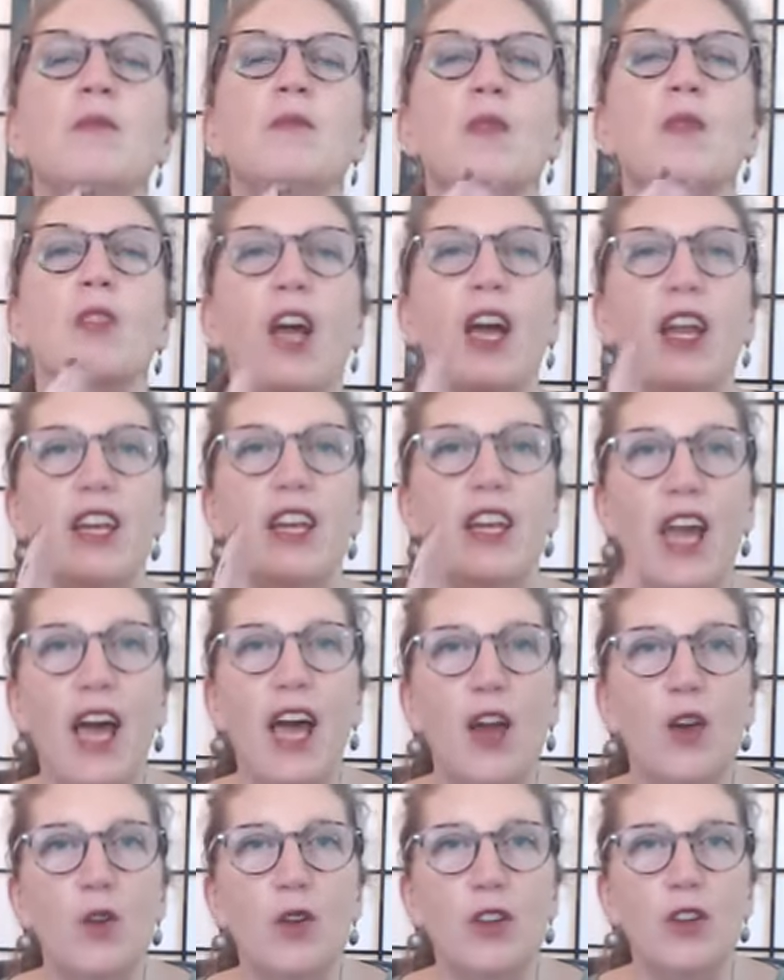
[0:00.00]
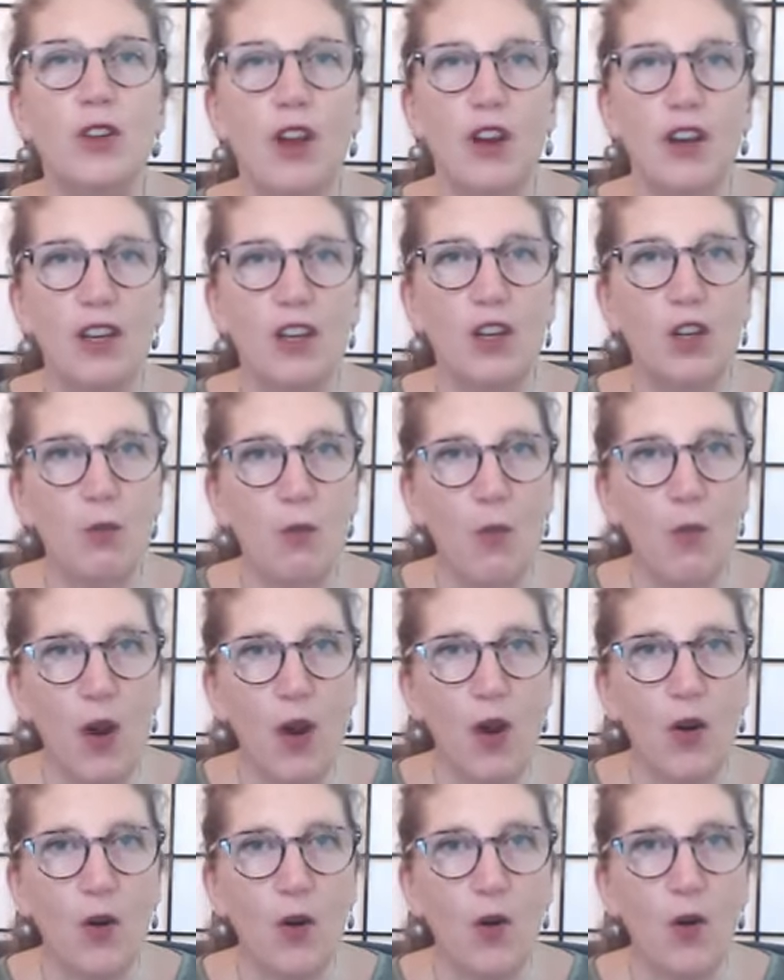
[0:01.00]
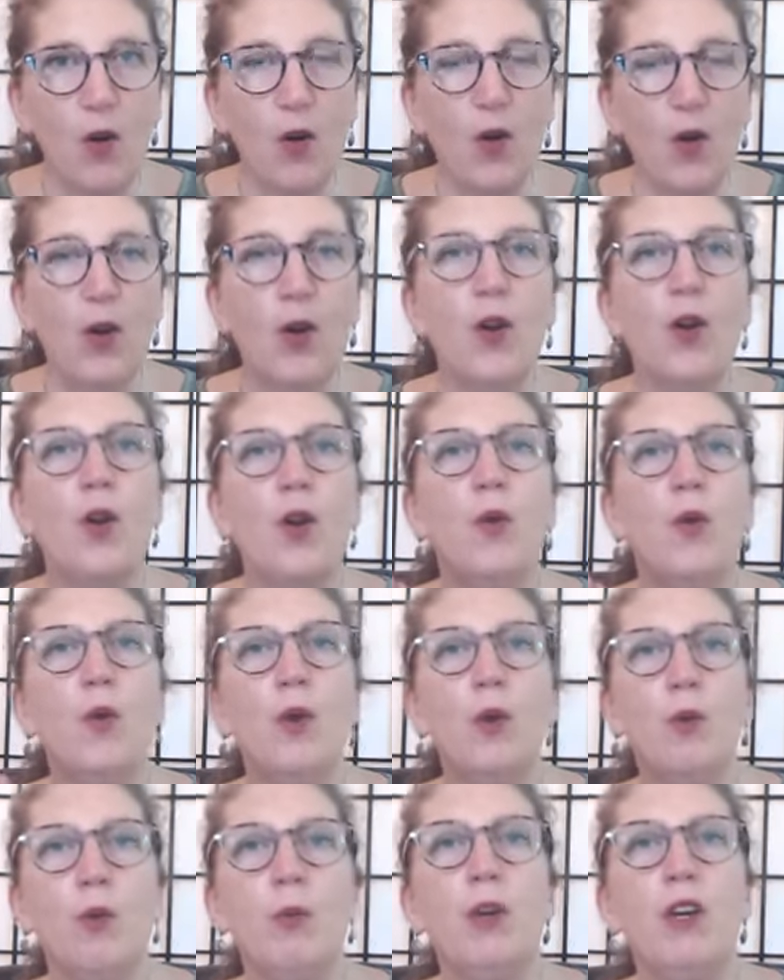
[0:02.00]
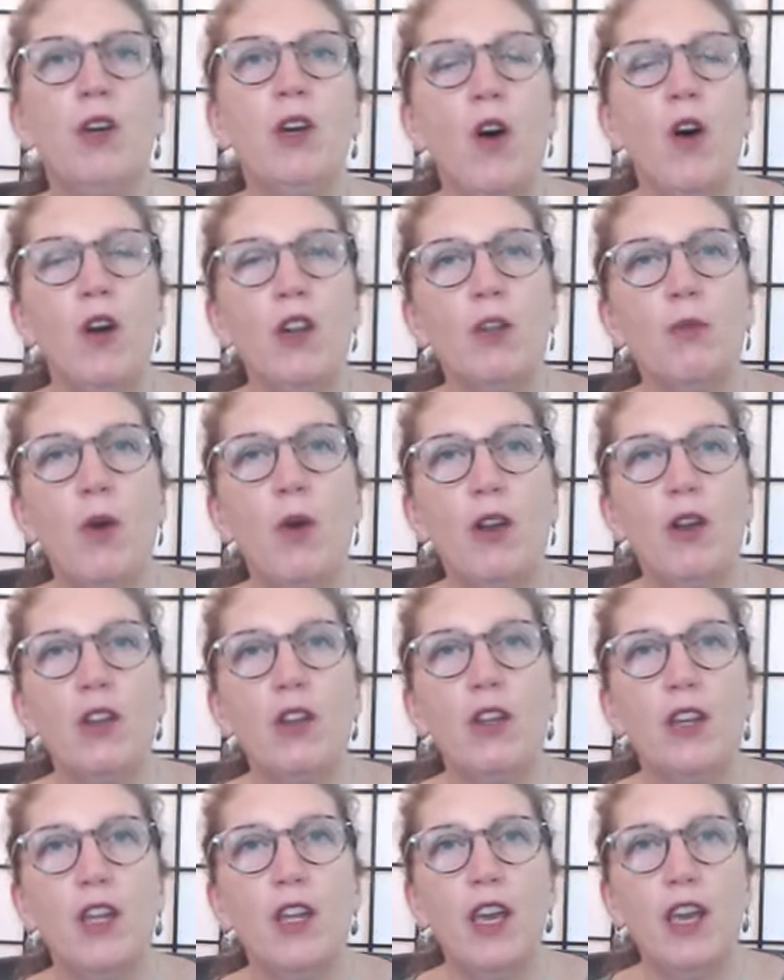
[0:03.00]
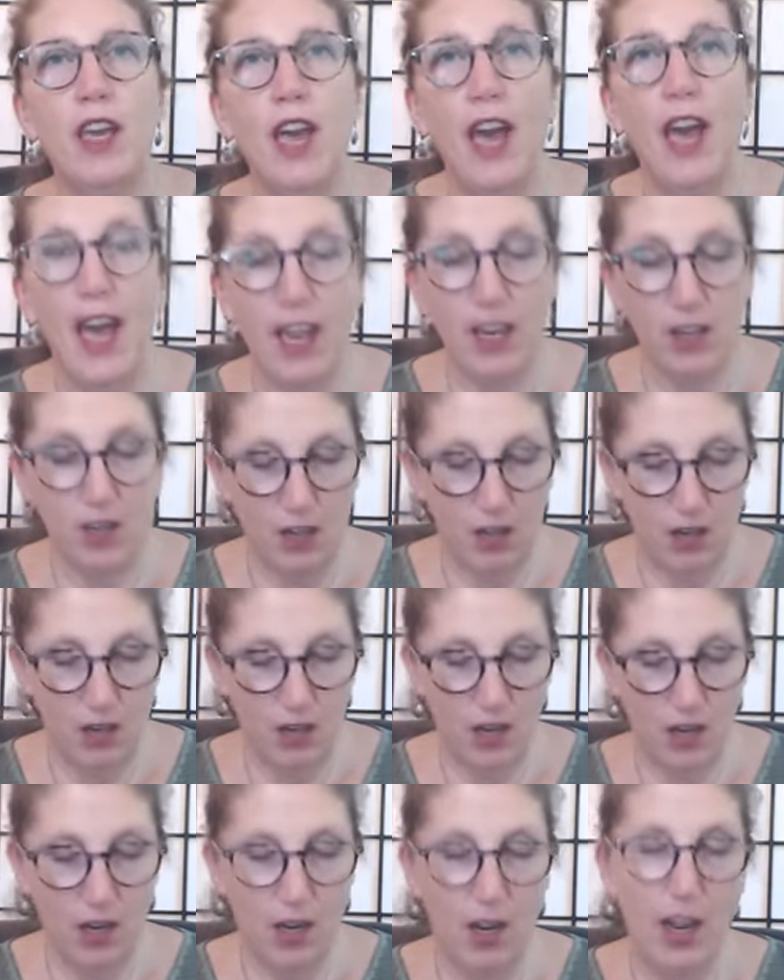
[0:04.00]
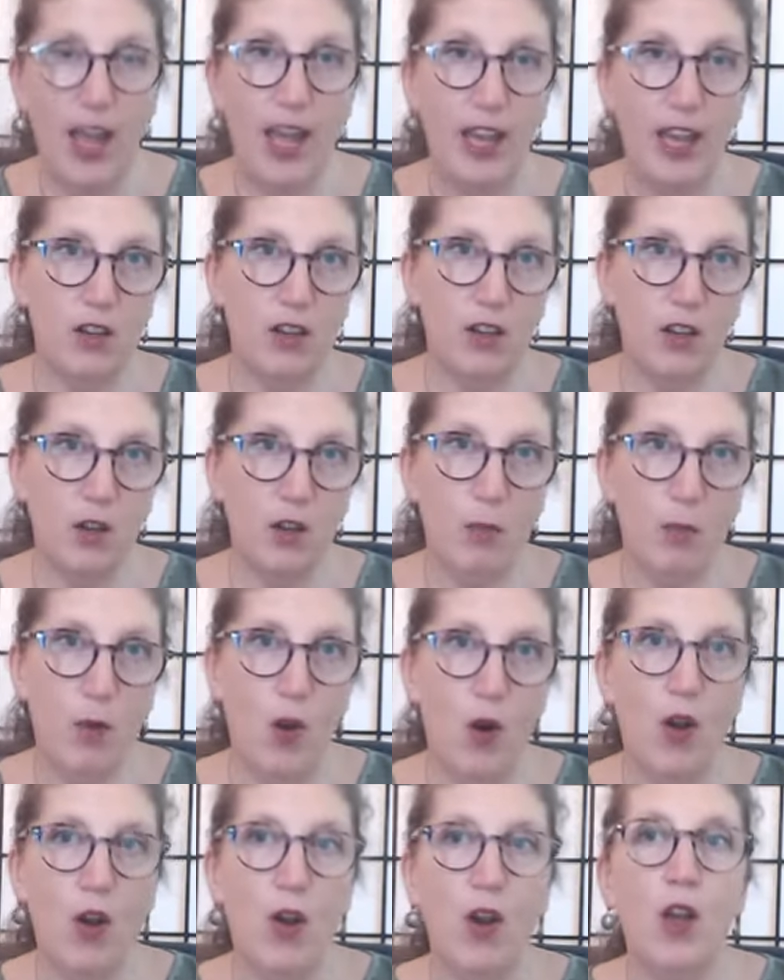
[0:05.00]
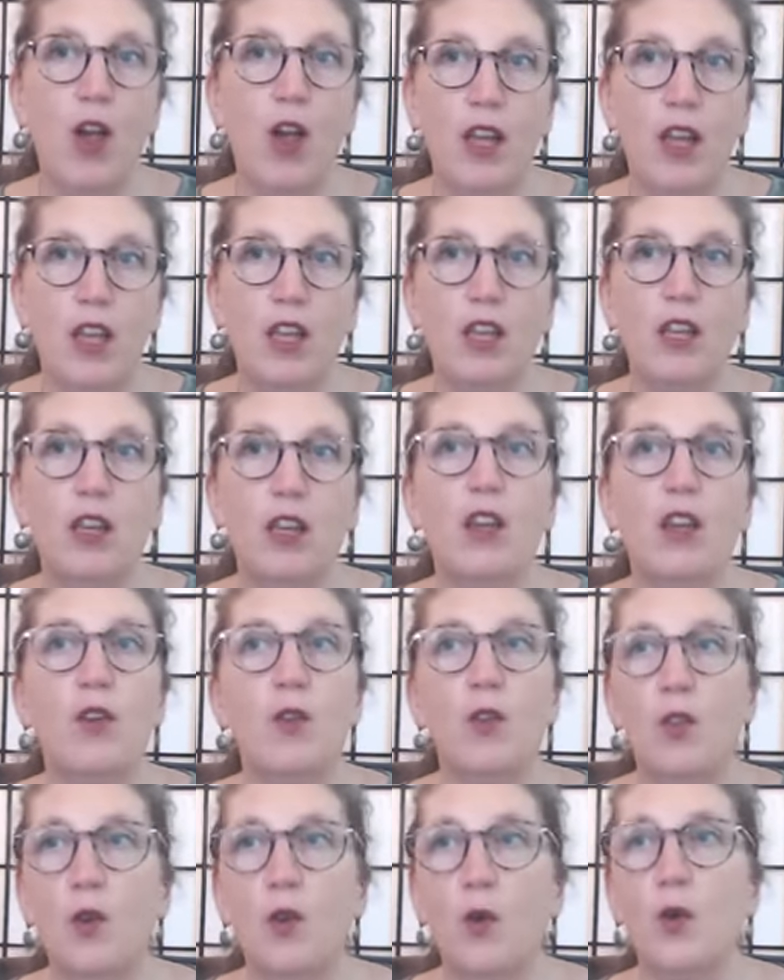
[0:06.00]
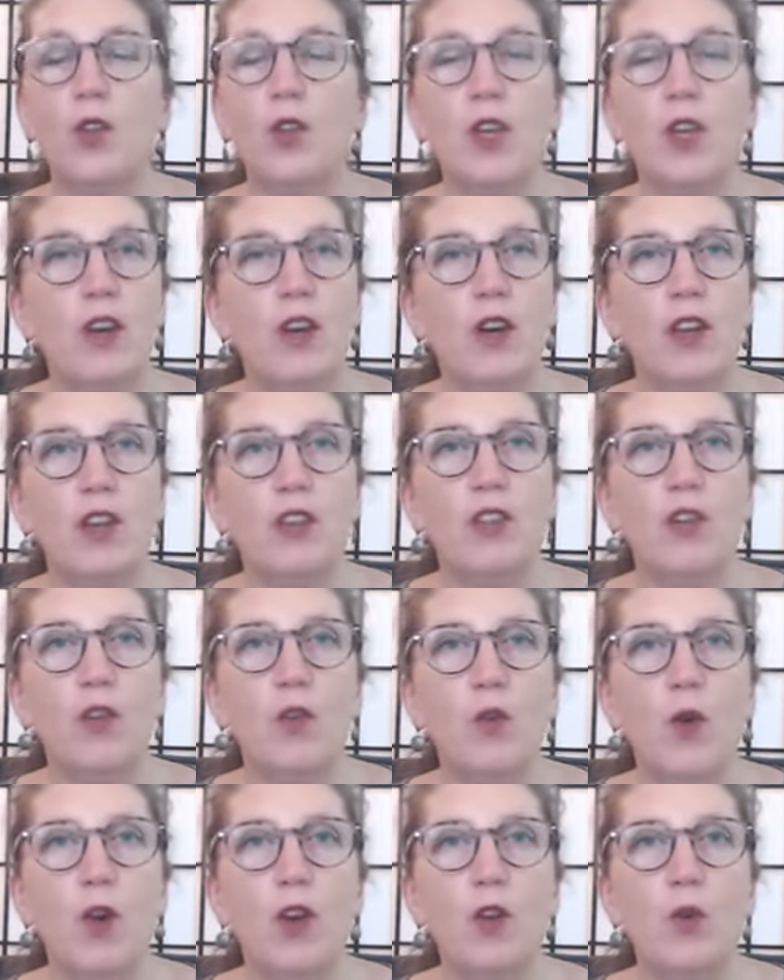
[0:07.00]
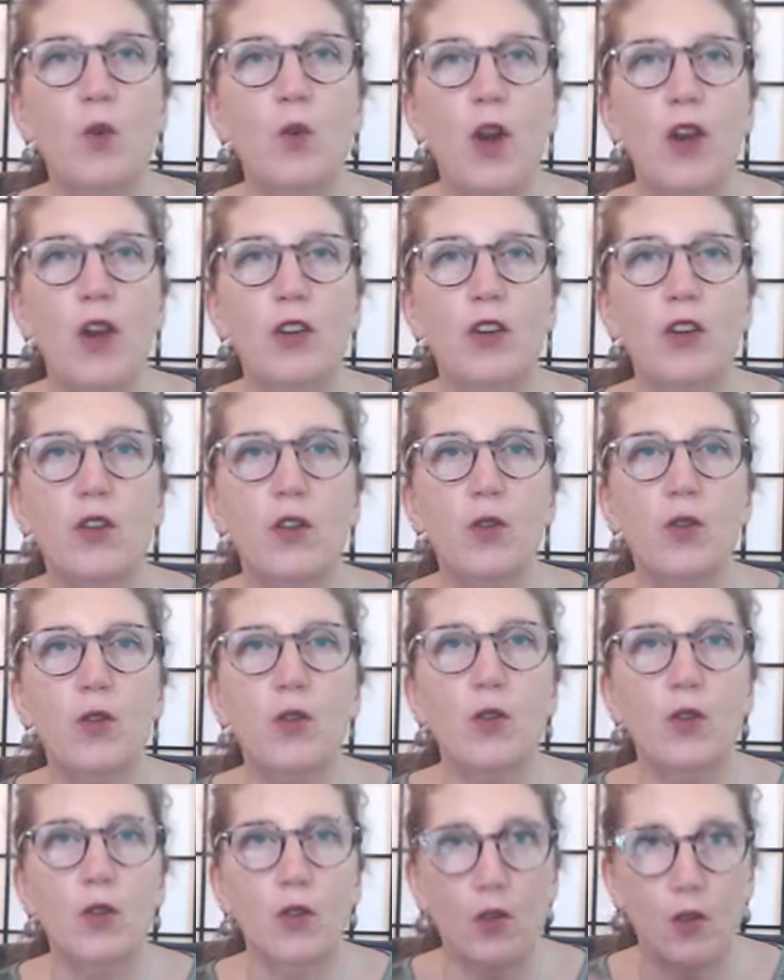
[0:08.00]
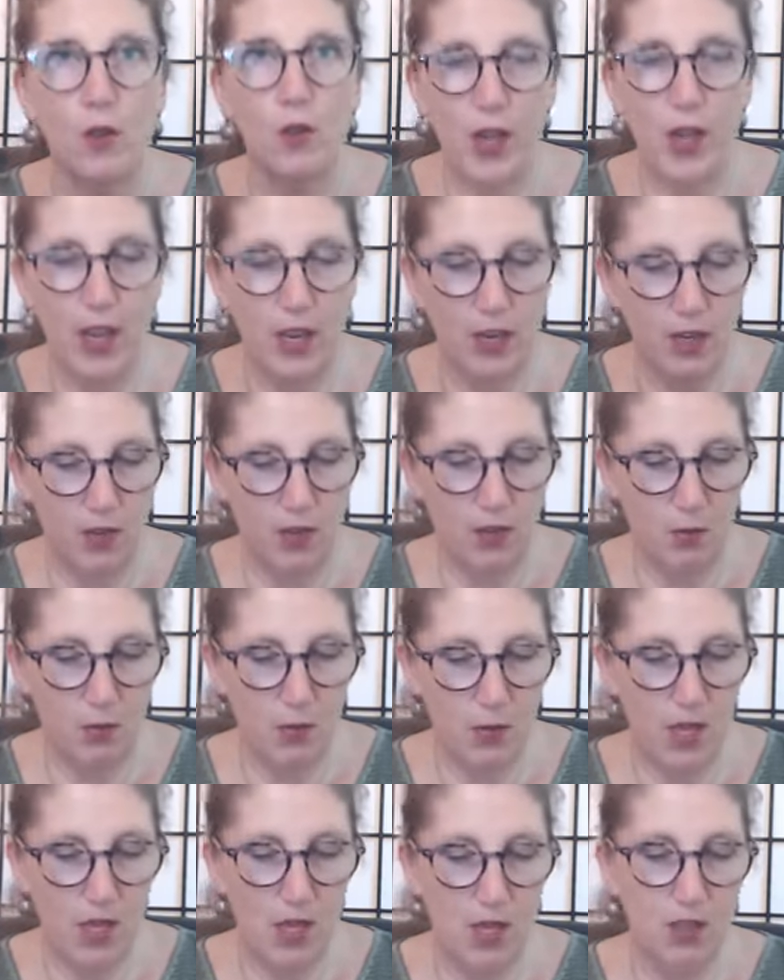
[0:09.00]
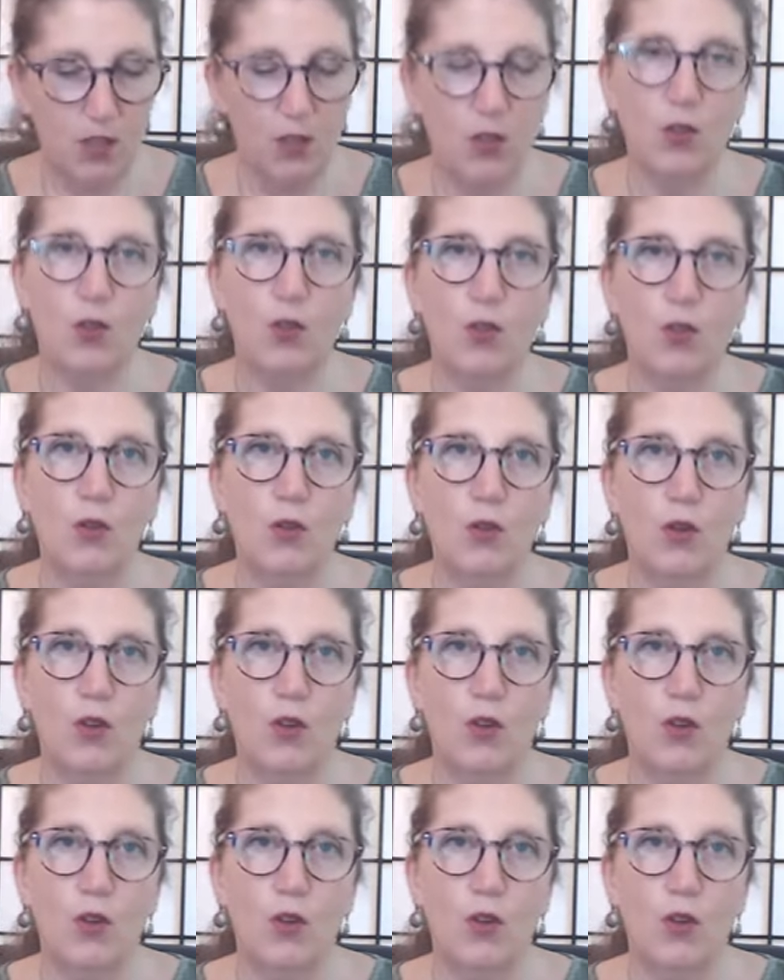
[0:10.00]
And now, starting tomorrow, we will be called upon to take action upon in those areas of what you want to create, to be, to